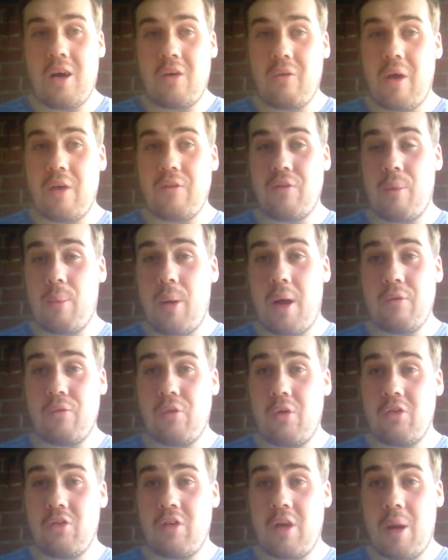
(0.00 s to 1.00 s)
a great film.
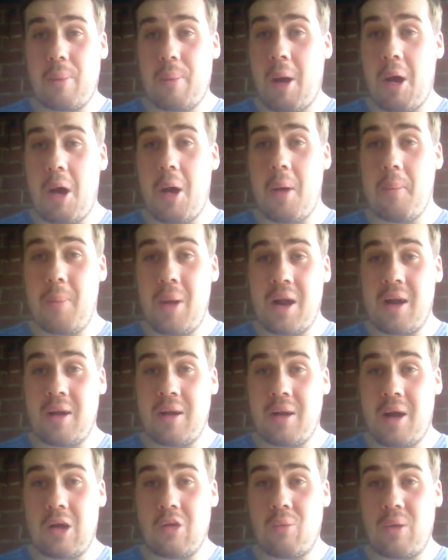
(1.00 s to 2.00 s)
I've watched it about a
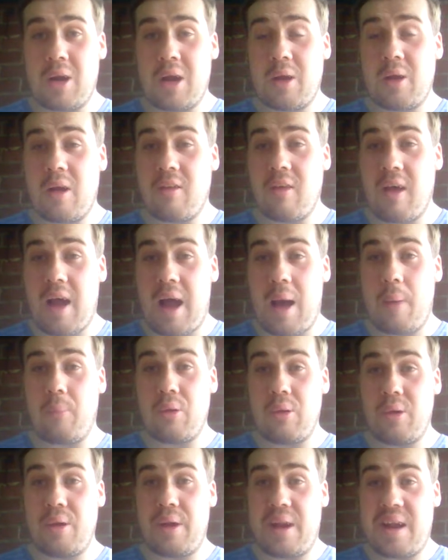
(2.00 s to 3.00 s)
billion times already because I
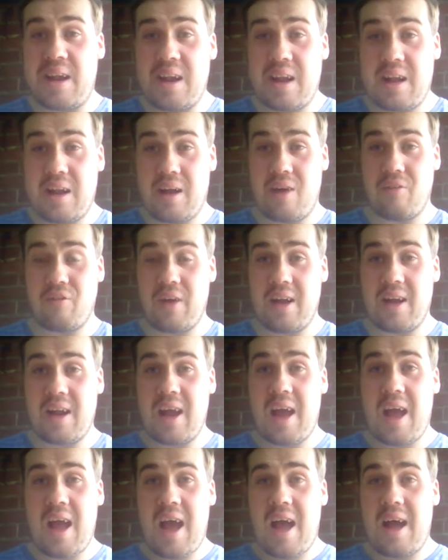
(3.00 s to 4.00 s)
absolutely love it.
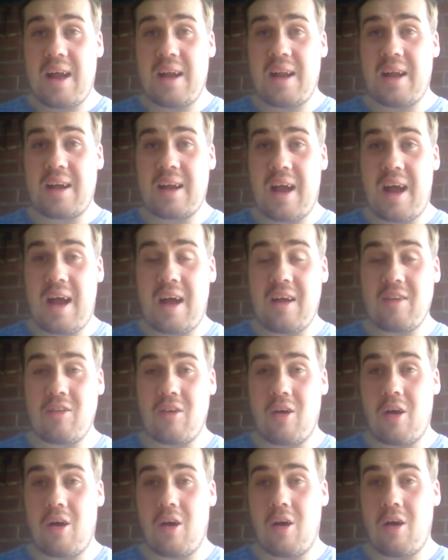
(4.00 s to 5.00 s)
The
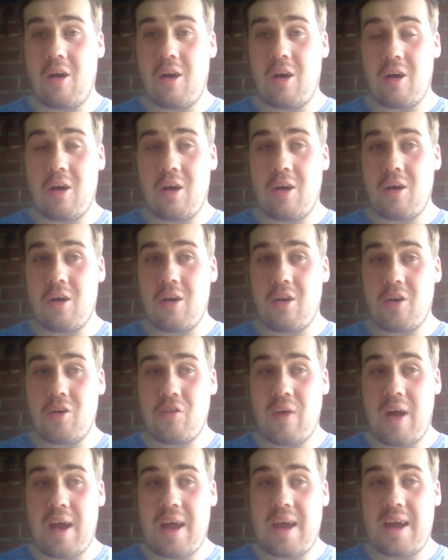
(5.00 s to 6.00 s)
cast are
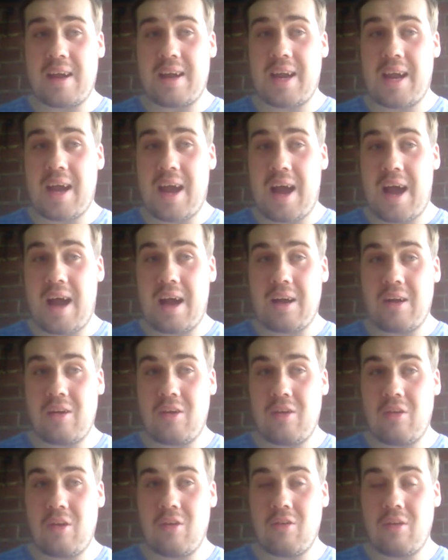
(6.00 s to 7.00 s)
great. The
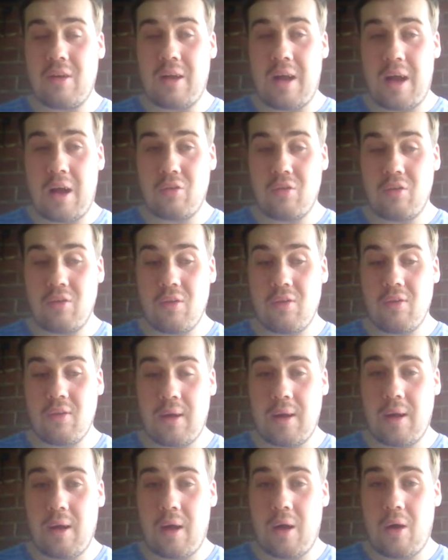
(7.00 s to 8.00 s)
actors and actresses
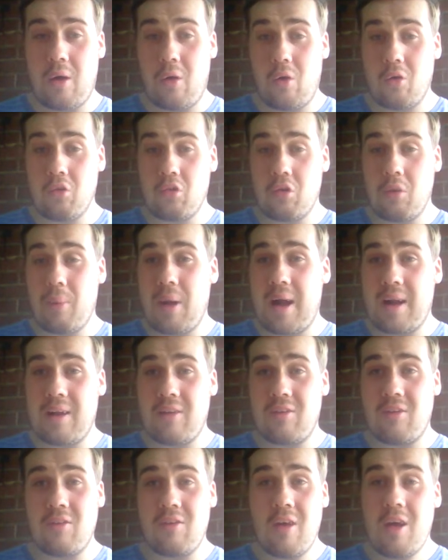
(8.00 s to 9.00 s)
in it are awesome,
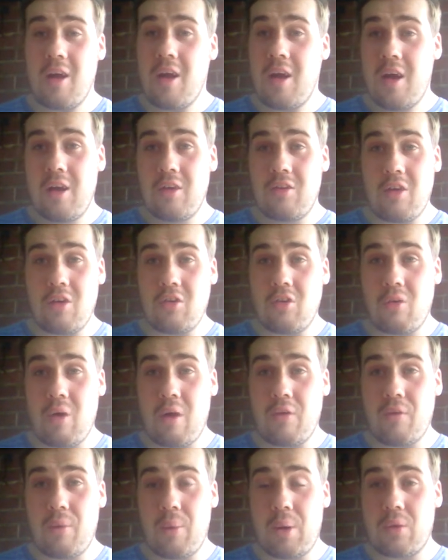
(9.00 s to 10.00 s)
and it's just such a
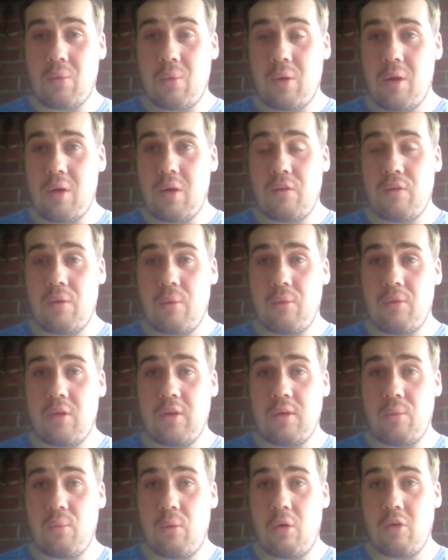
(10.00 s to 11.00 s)
great film. It's one of those films
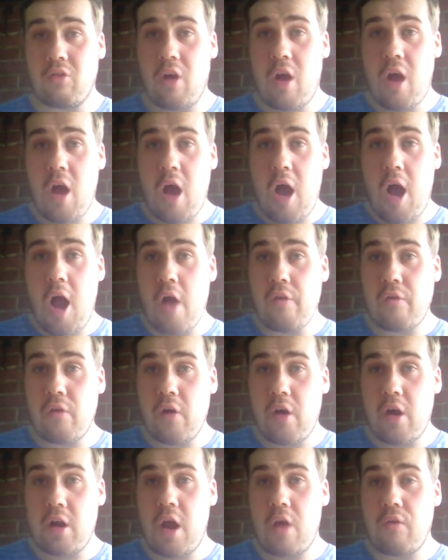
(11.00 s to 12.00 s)
that you can watch
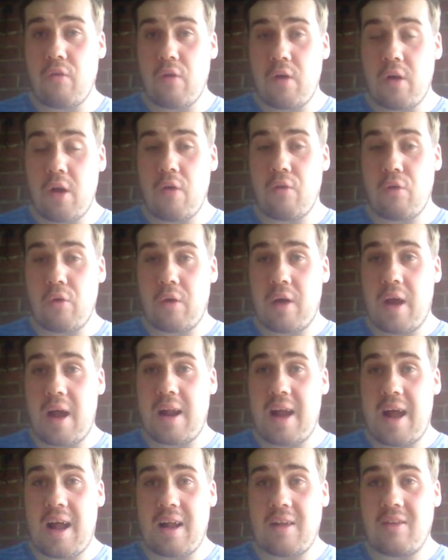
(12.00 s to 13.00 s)
over and over and over
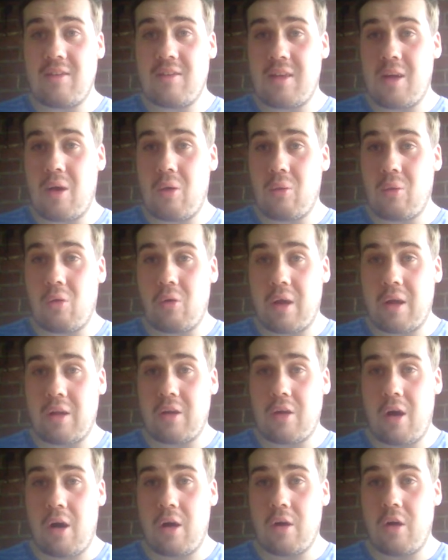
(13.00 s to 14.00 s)
again and still not
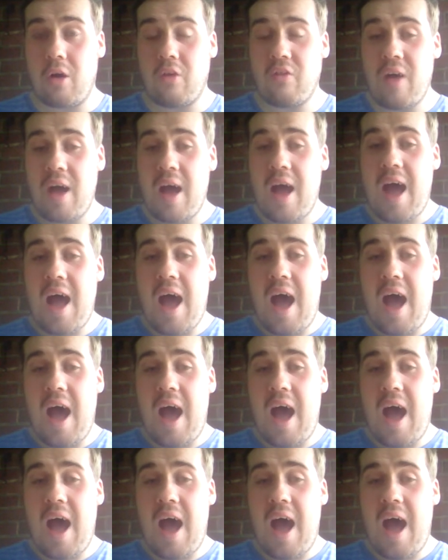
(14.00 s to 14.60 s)
get tired of.